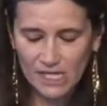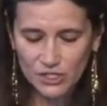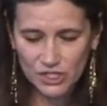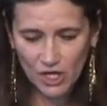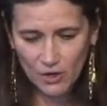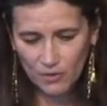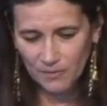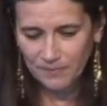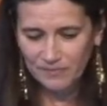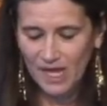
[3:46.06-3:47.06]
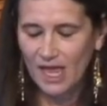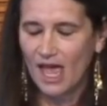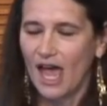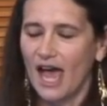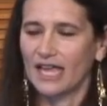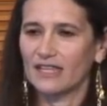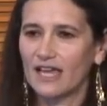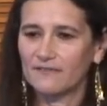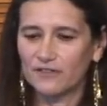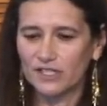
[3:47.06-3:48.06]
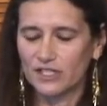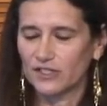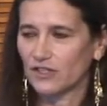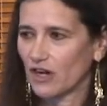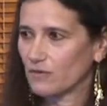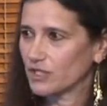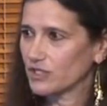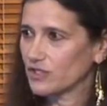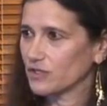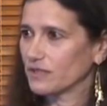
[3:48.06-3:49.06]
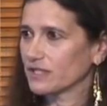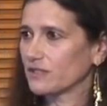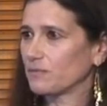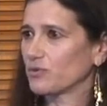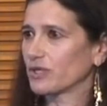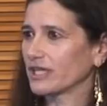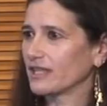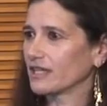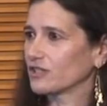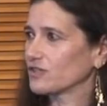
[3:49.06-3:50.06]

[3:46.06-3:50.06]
So I'd like for us to start with just doing some breathing.